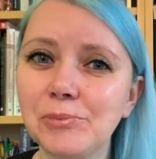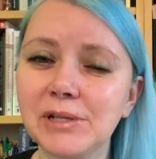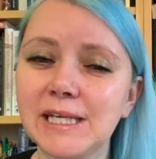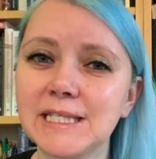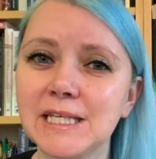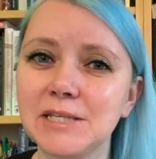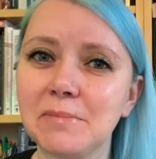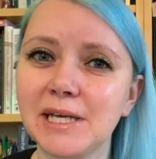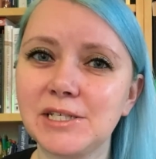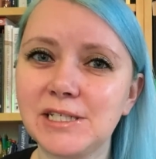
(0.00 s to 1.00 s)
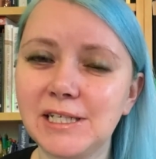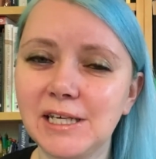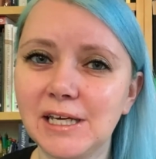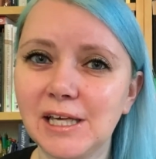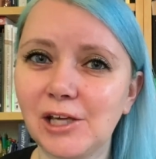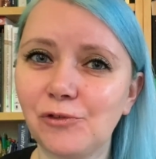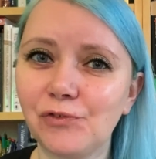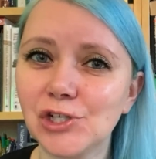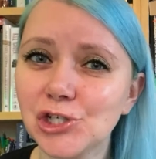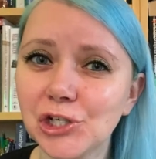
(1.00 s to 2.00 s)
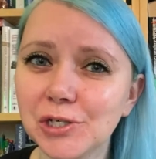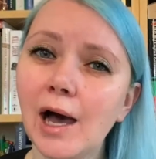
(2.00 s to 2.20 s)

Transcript: Places by T. Kingfisher.